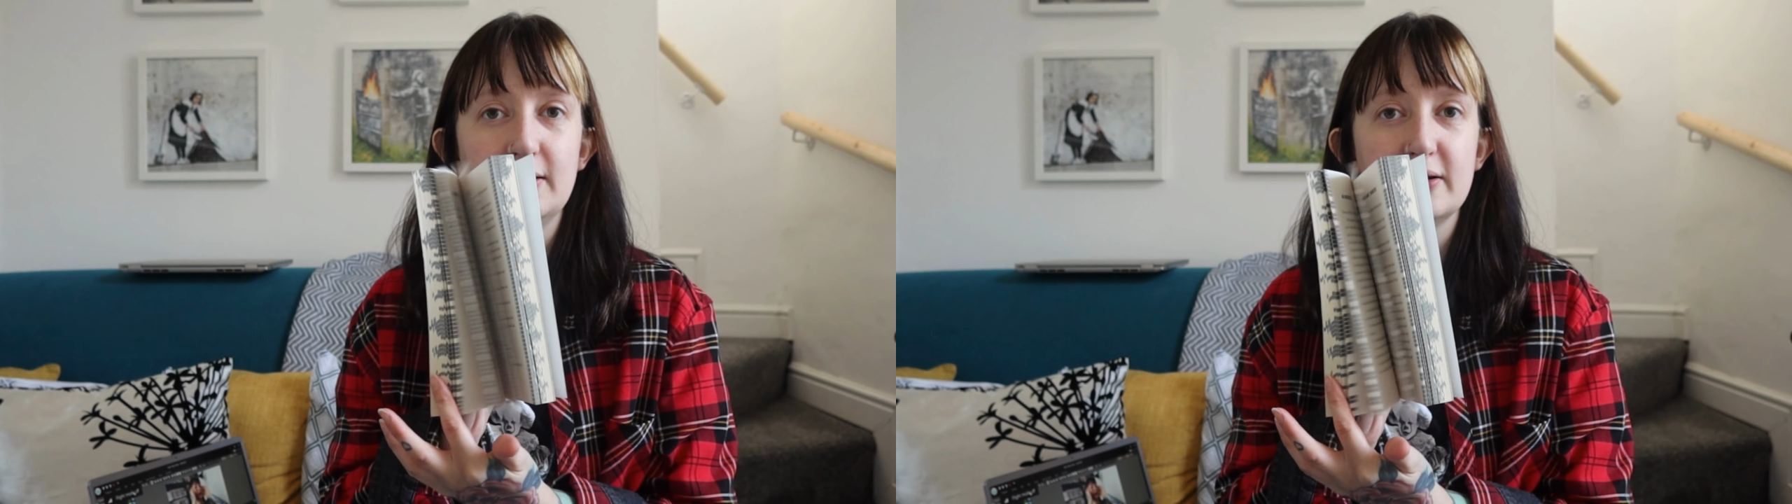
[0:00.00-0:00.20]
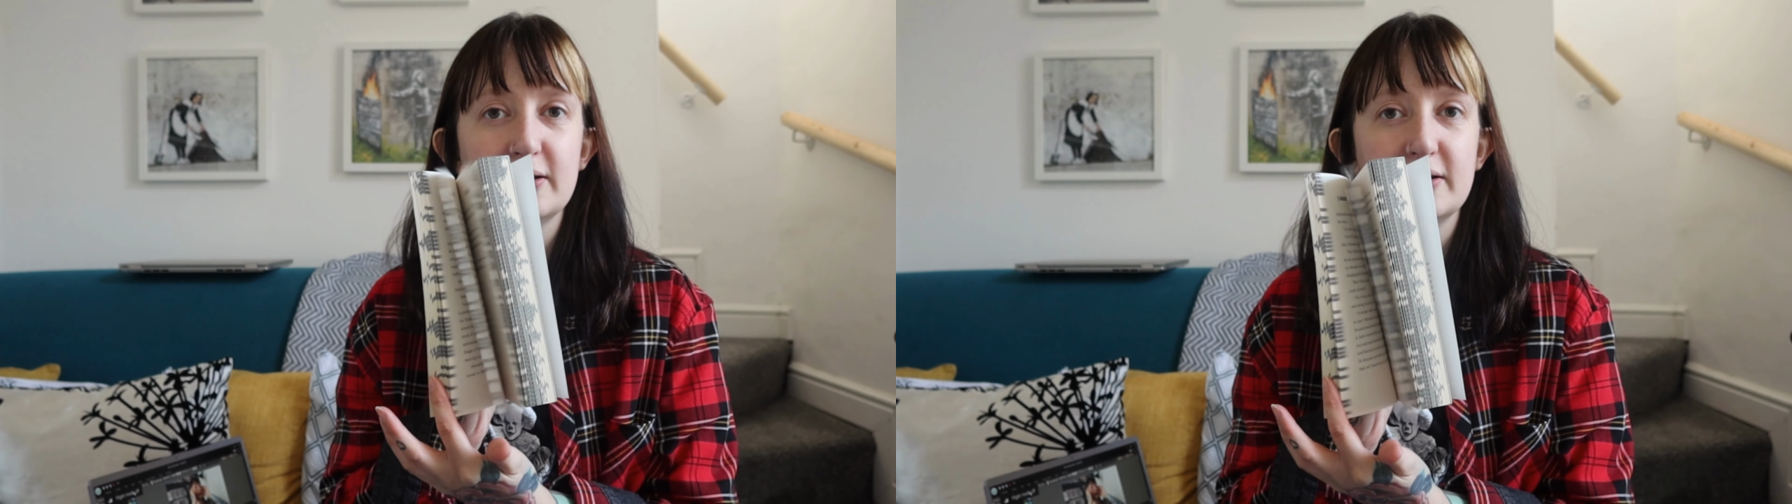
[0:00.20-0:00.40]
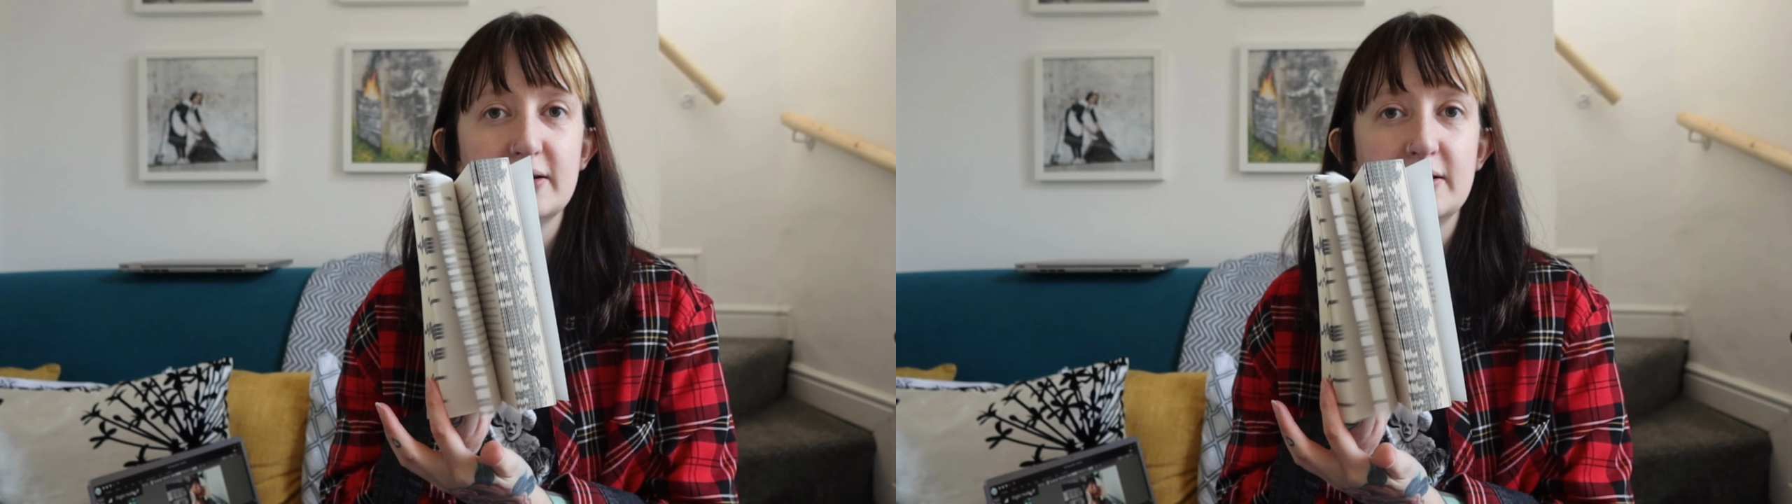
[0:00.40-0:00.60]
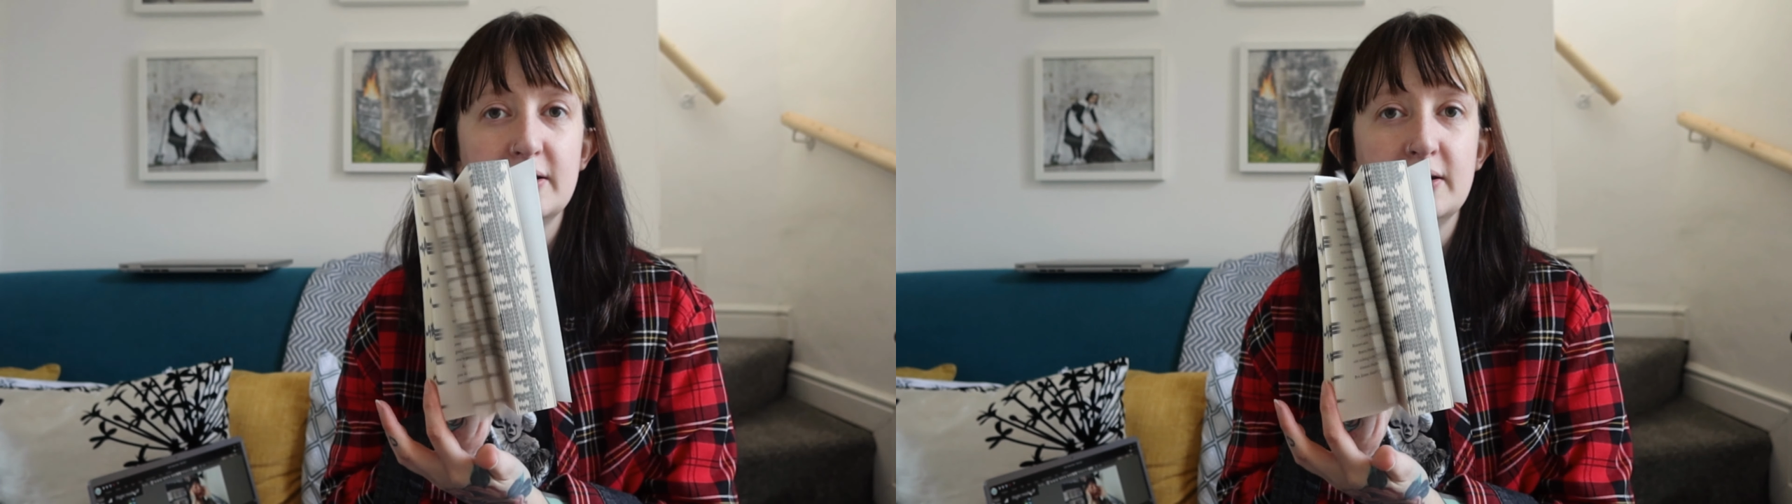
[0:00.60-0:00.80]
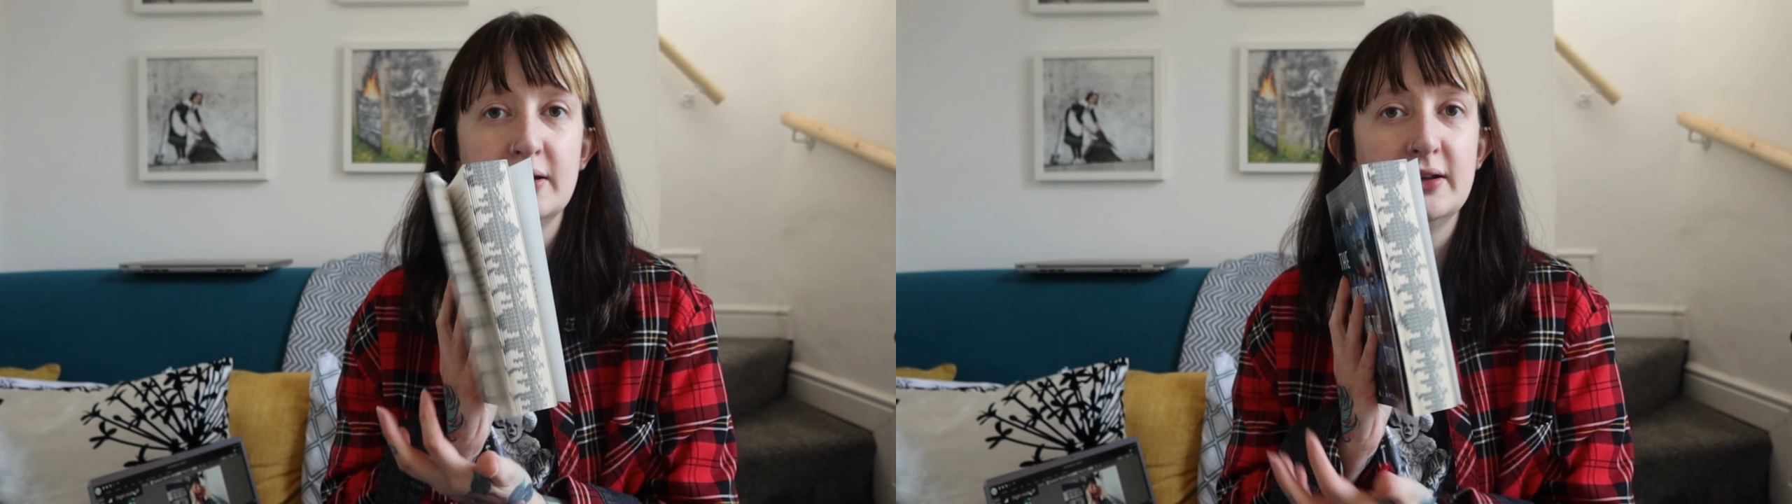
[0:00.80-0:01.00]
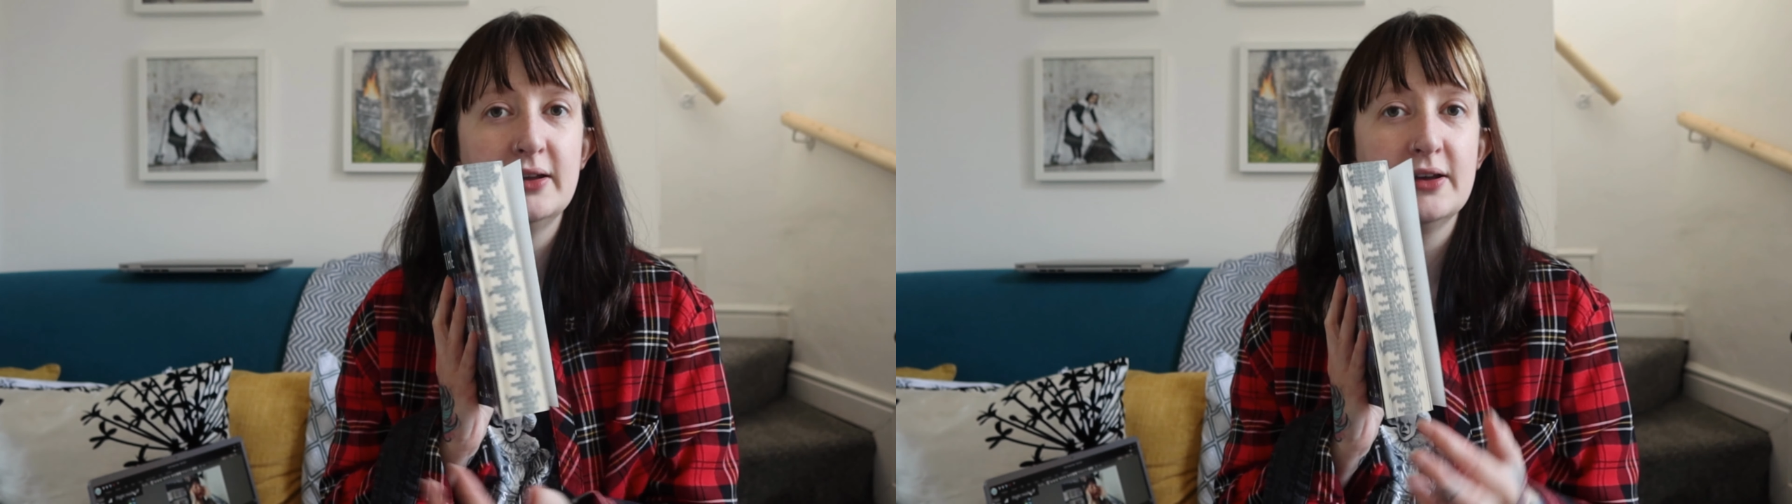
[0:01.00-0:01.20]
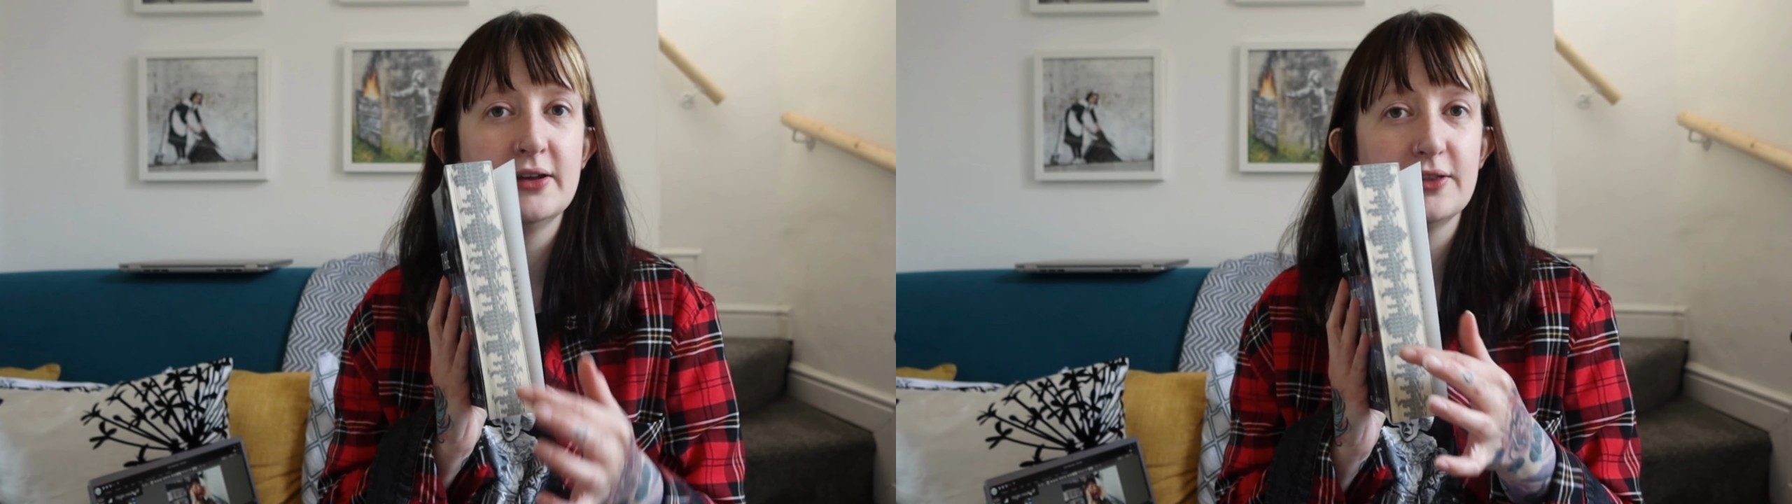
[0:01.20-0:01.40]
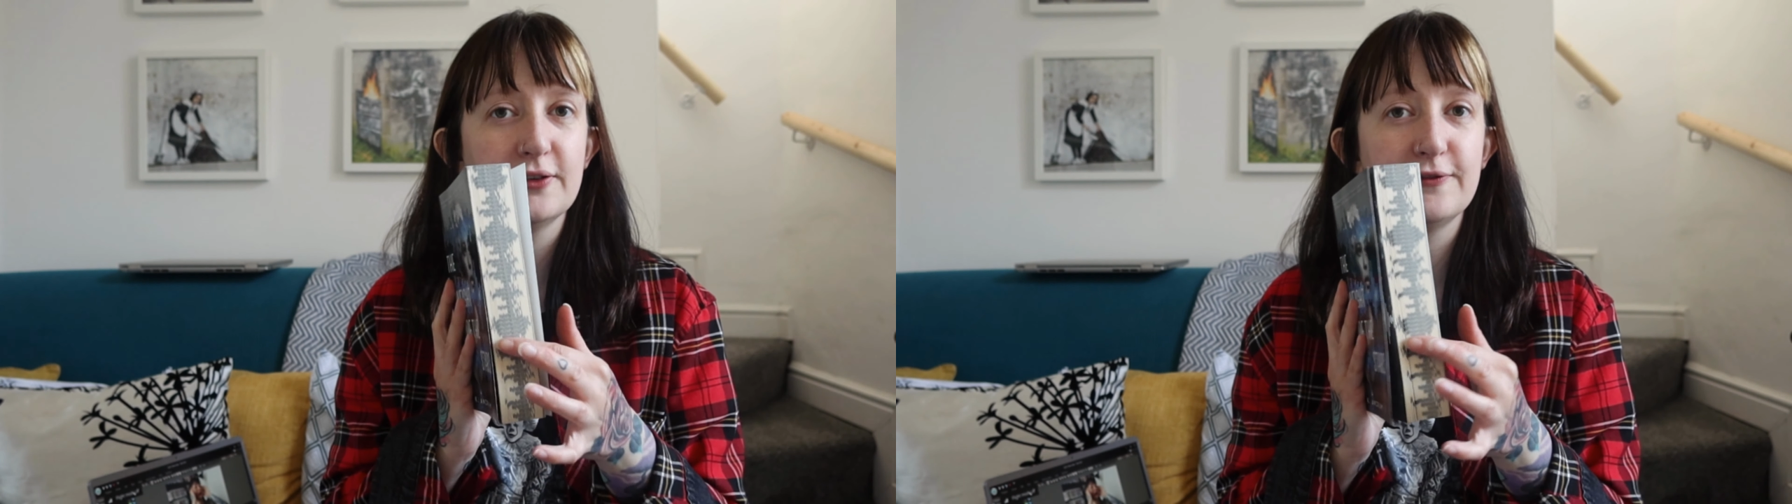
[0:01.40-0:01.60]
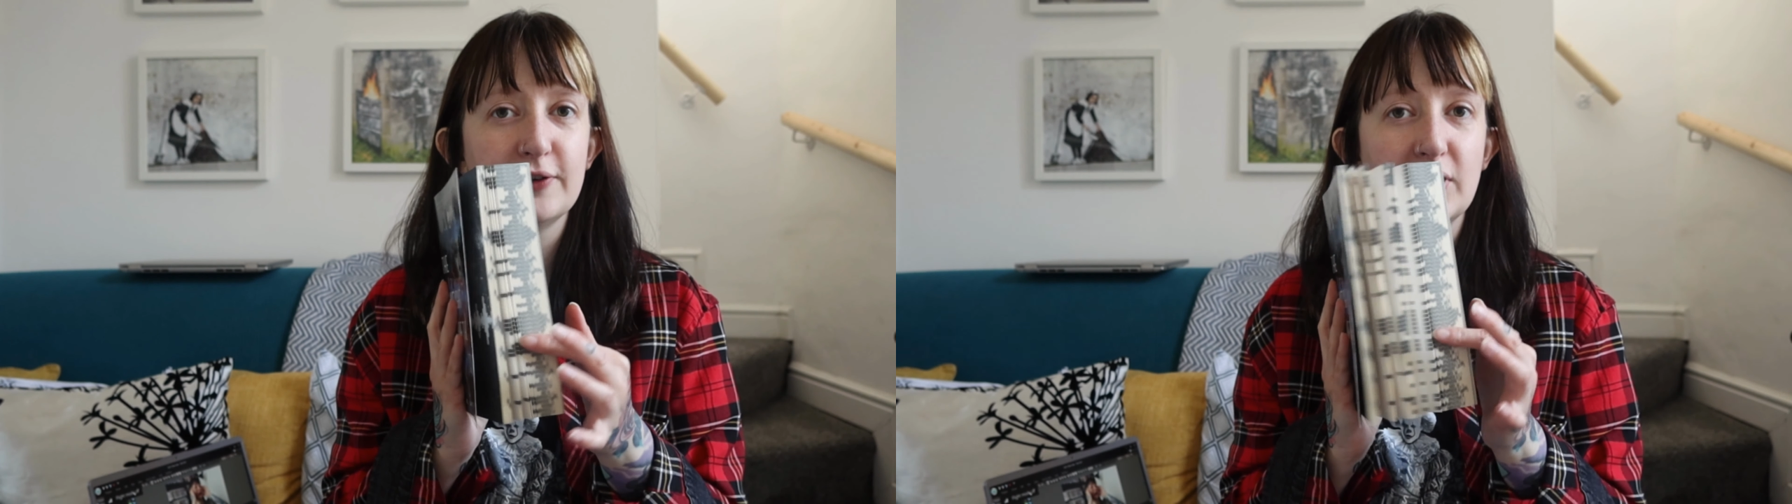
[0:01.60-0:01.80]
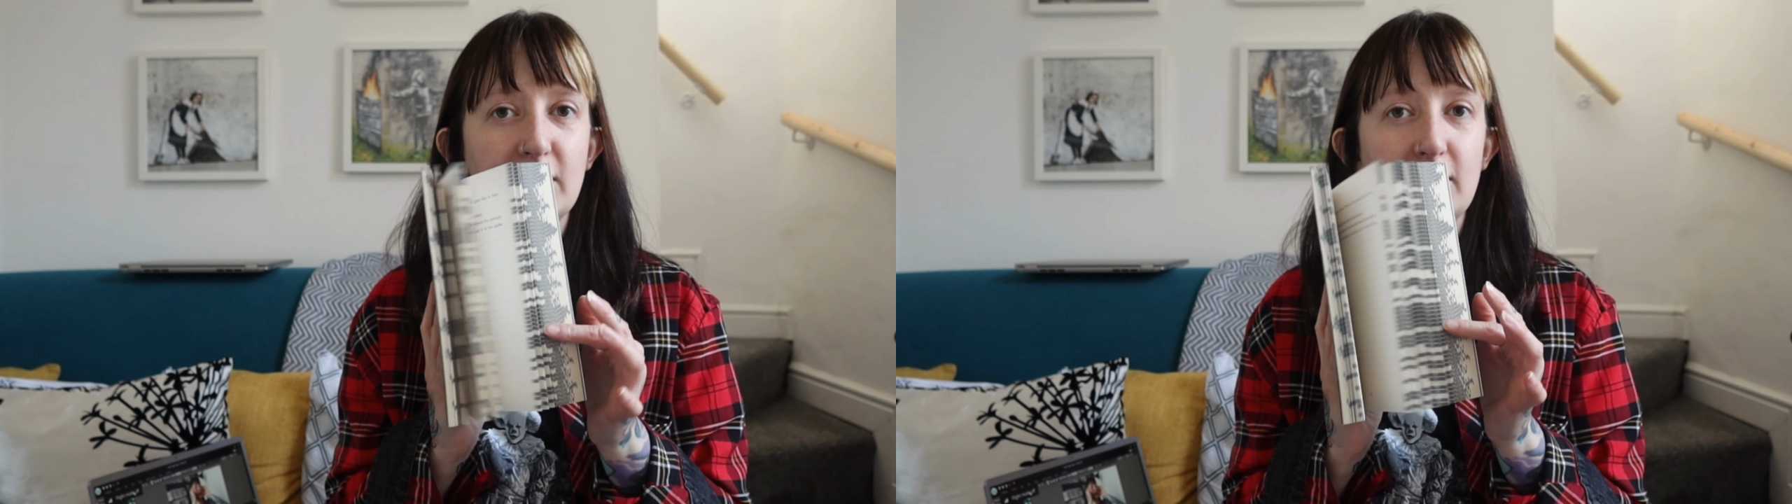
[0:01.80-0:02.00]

Look at the fun